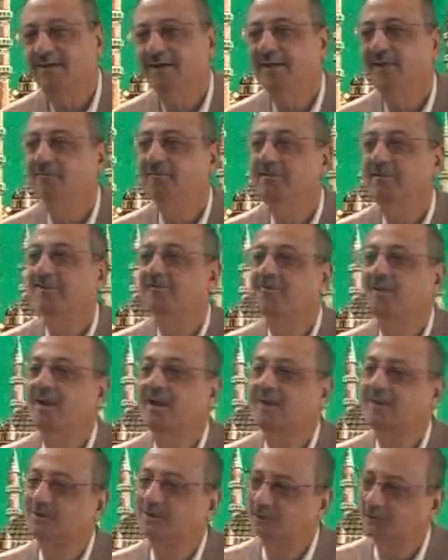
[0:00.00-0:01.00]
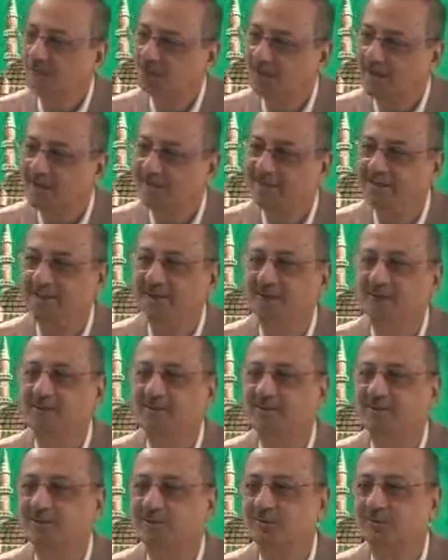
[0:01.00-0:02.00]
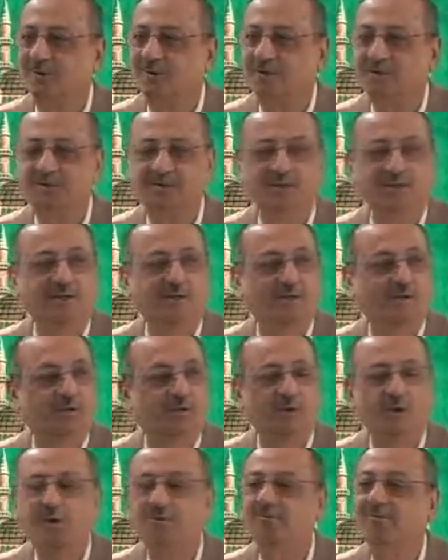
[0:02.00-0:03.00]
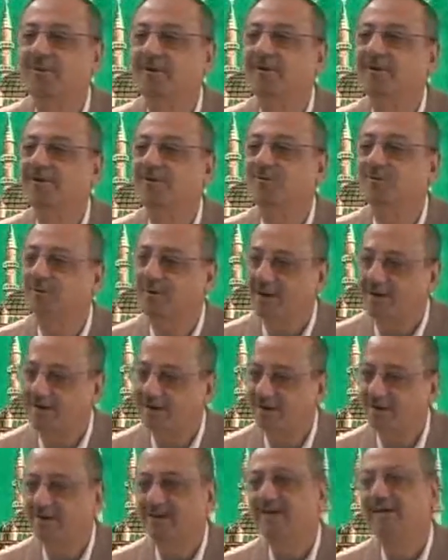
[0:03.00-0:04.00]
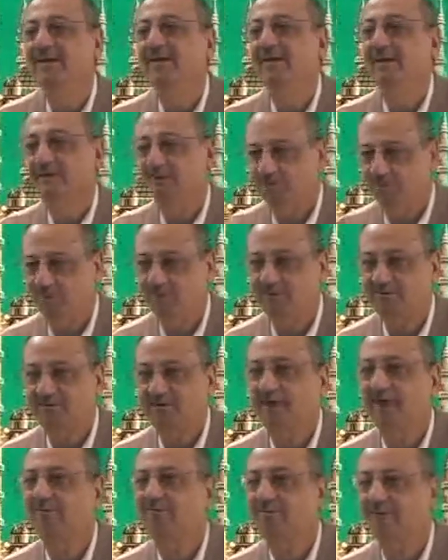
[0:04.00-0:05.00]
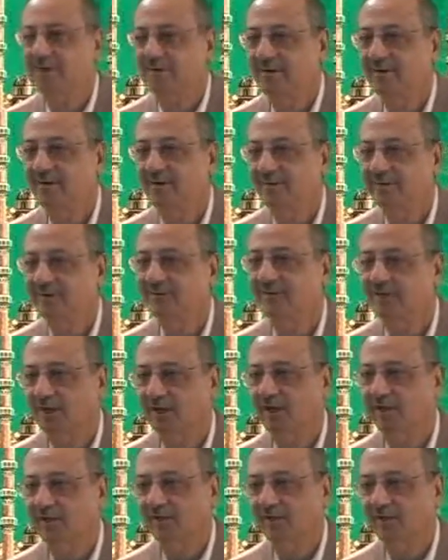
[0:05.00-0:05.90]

Even if there are 2 dedicated students who are willing to learn, it's worth the effort, inshallah.